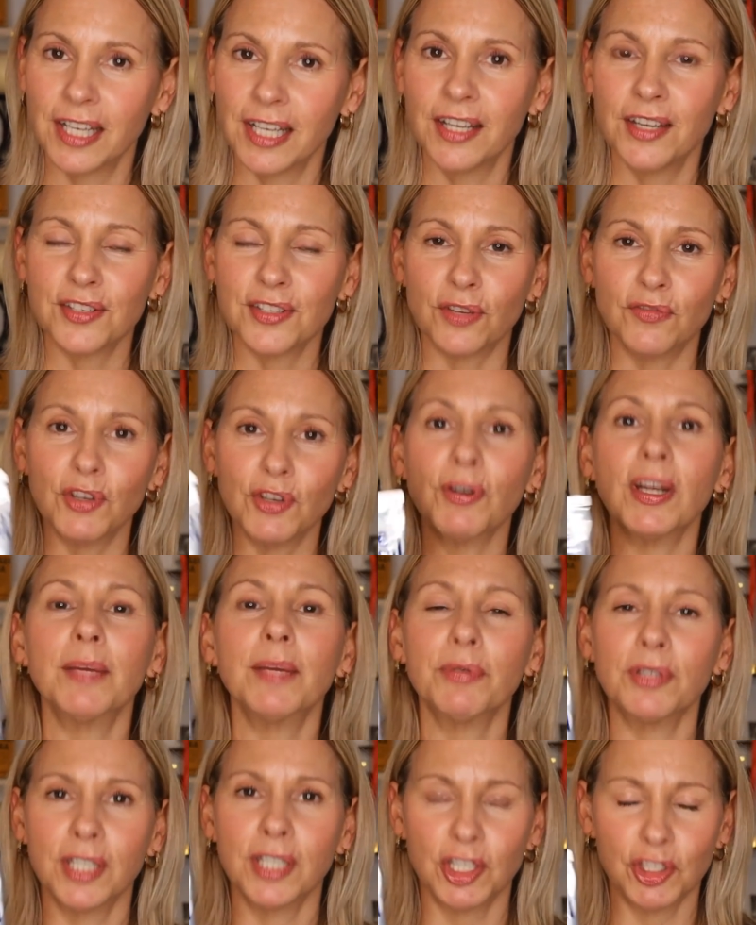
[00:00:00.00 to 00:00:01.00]
So if you're able
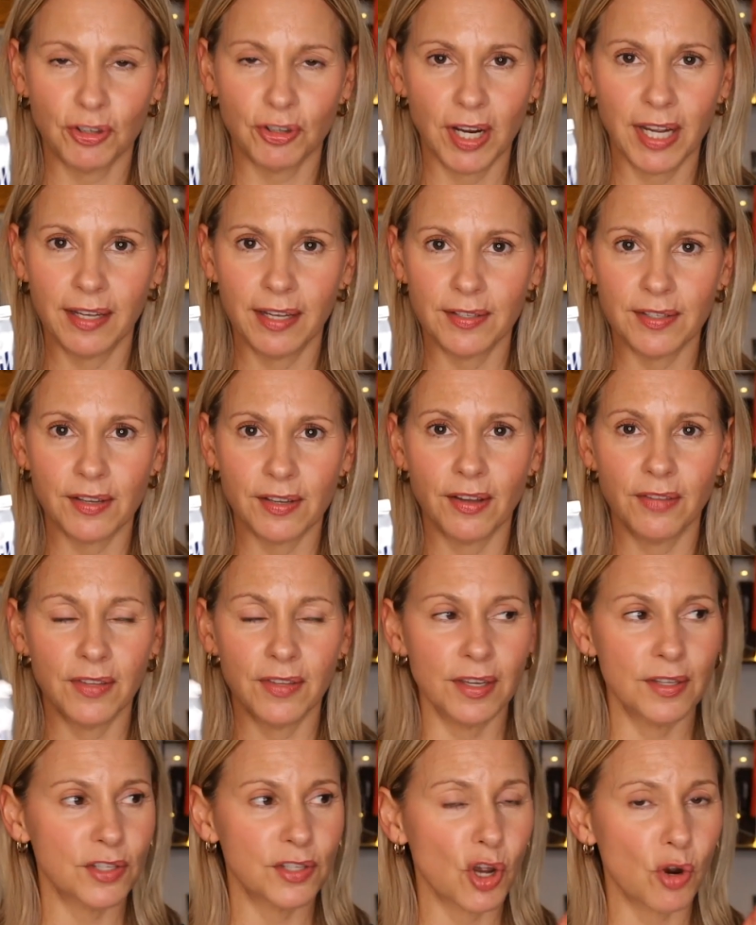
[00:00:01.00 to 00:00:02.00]
to get your hands on
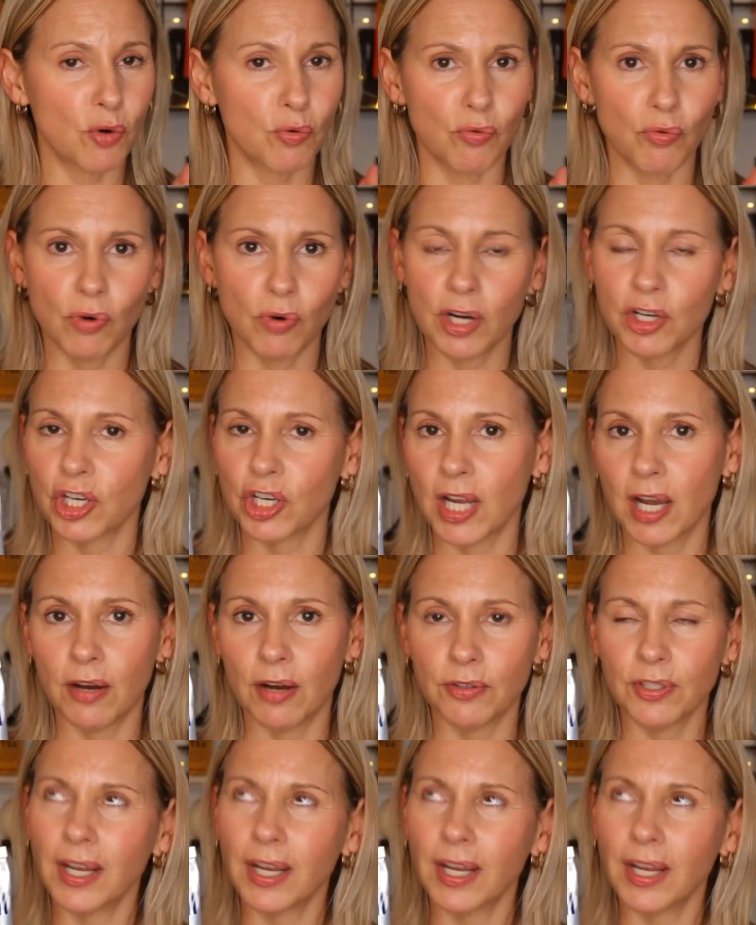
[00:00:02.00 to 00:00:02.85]
this, rush out.